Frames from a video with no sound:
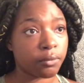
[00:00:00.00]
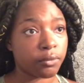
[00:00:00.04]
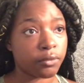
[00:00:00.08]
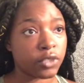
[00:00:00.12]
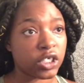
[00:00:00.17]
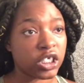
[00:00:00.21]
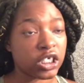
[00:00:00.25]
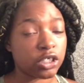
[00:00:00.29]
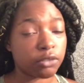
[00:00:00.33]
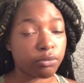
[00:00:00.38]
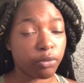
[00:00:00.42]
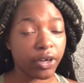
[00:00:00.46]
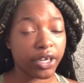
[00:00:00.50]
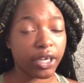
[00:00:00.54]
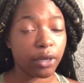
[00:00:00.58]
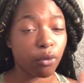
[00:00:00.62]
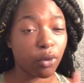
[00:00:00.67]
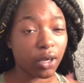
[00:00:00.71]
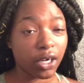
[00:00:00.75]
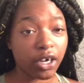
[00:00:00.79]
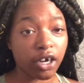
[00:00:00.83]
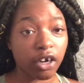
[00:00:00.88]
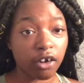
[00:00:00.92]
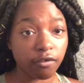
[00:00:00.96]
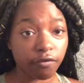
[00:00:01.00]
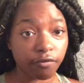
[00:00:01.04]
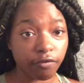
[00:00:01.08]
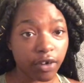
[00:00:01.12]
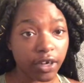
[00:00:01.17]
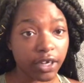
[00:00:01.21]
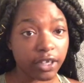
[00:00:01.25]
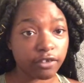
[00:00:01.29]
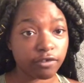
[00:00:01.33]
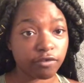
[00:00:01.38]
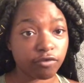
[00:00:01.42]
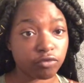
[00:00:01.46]
she's bringing one of her
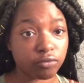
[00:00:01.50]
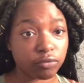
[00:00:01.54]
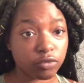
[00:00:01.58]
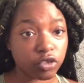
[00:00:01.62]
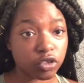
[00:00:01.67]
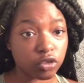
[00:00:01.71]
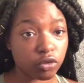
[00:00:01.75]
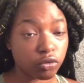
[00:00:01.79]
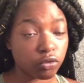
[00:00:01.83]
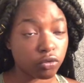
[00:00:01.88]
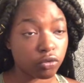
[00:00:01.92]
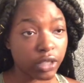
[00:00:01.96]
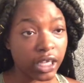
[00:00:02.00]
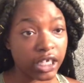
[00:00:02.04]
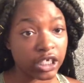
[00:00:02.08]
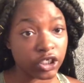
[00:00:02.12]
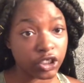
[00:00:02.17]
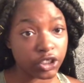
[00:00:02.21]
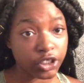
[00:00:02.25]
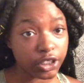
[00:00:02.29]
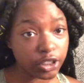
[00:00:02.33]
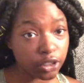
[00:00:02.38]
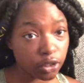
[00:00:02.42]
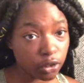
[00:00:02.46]
friends from school that she